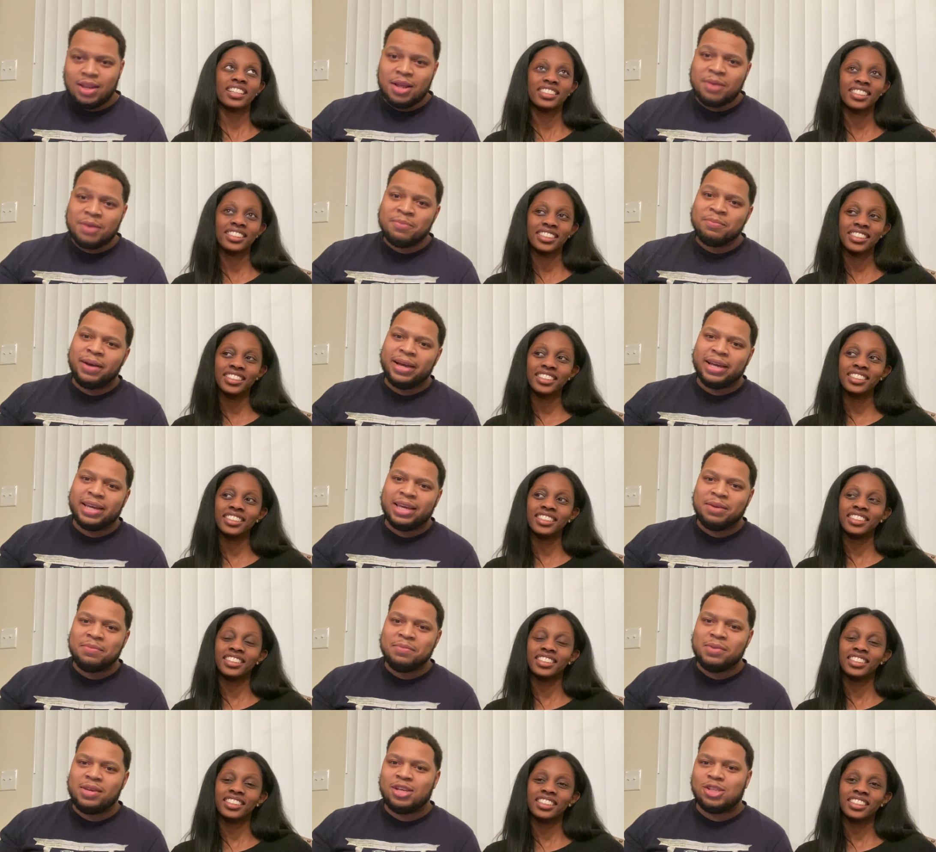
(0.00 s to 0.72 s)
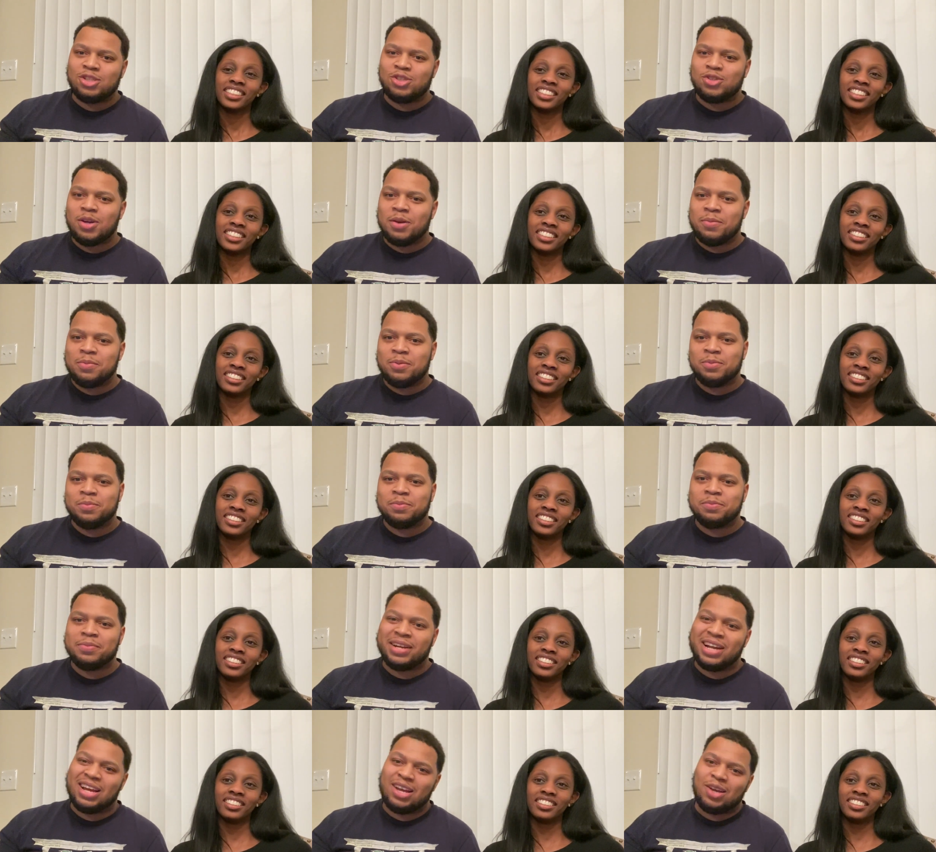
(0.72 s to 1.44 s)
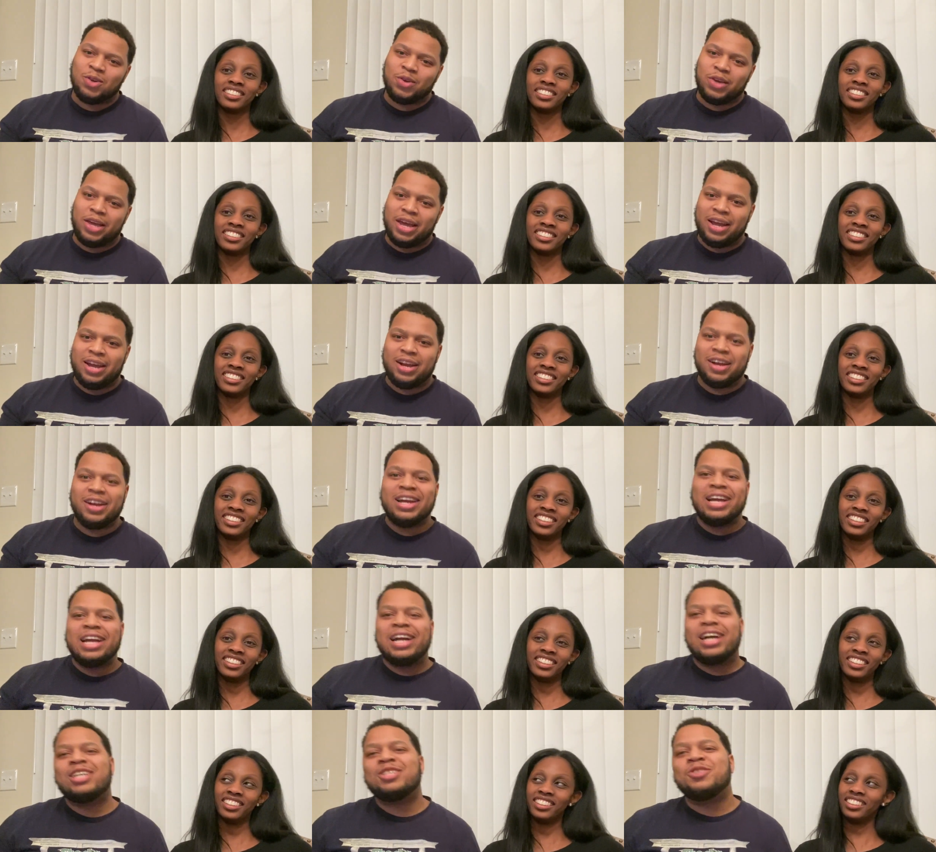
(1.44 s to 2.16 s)
Speaker 1: Might get me in trouble, but I don't care.
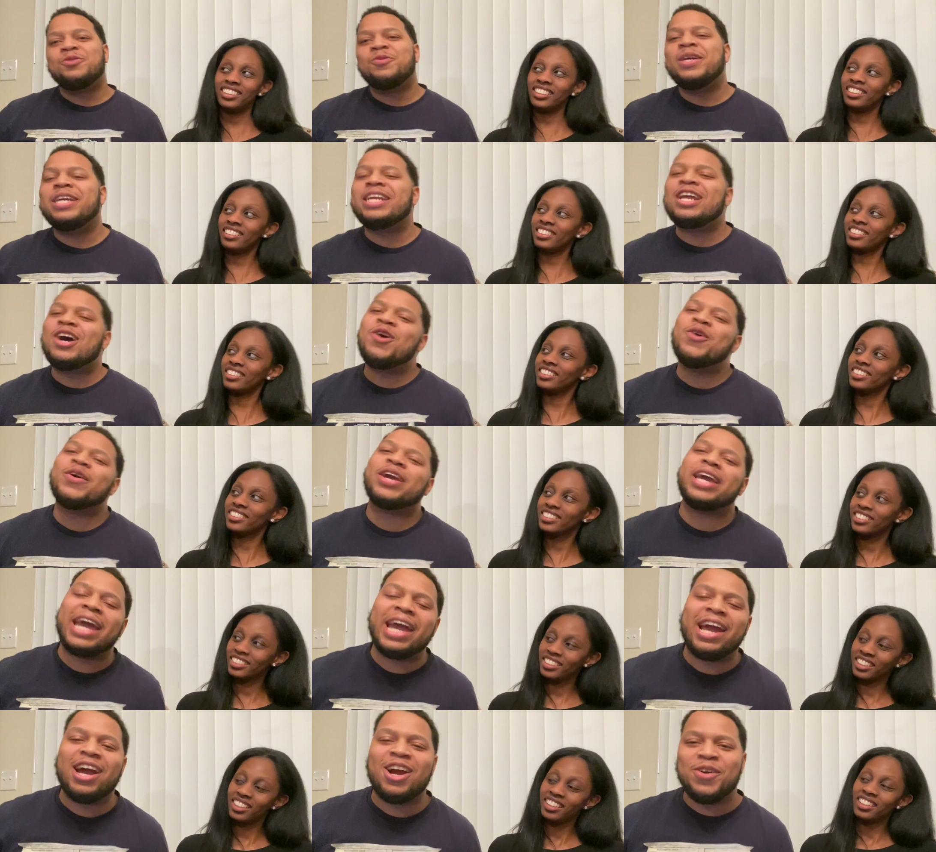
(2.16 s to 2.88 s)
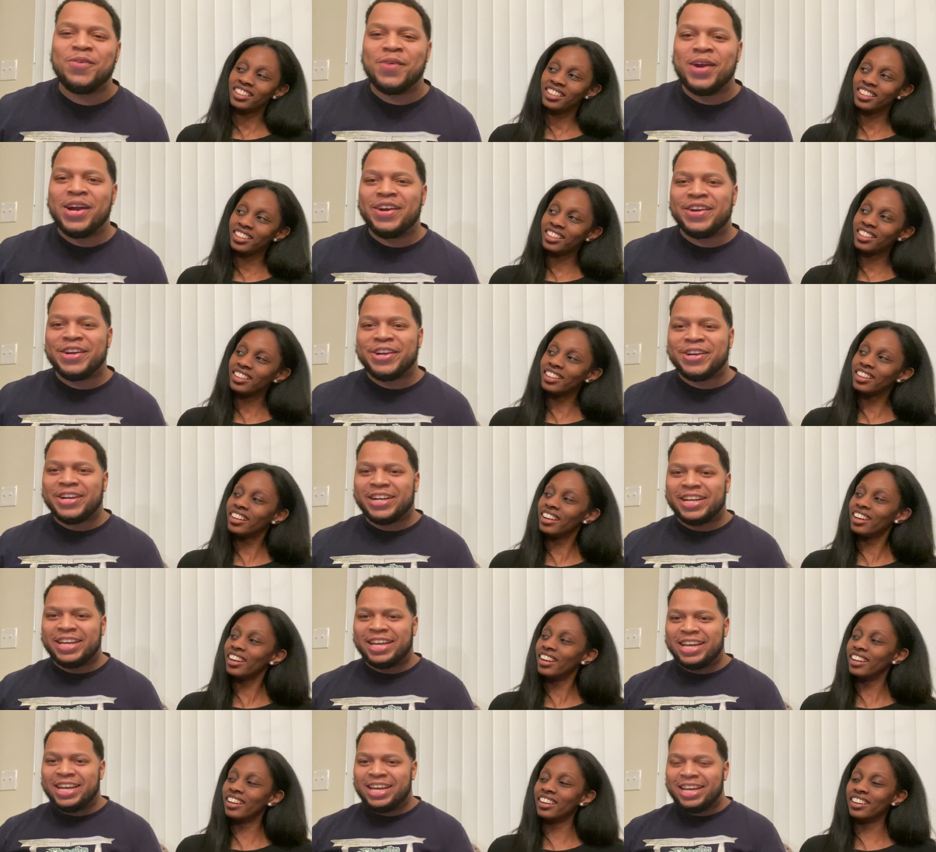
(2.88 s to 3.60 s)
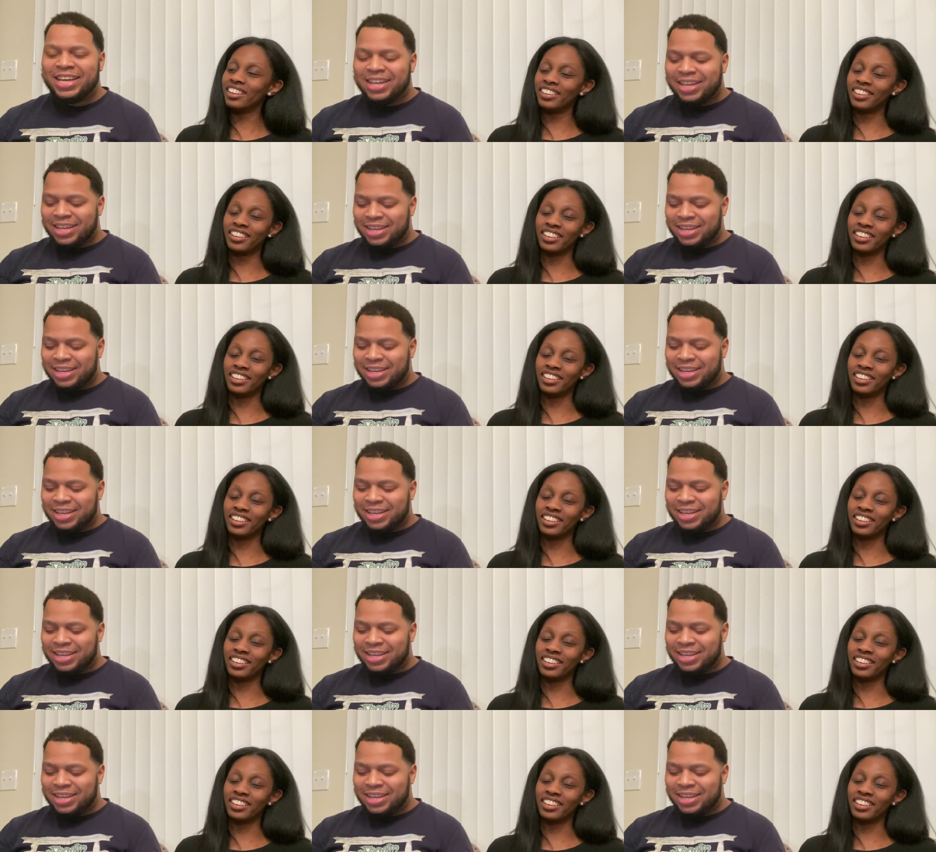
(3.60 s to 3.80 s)
Because we don't care when I get cut.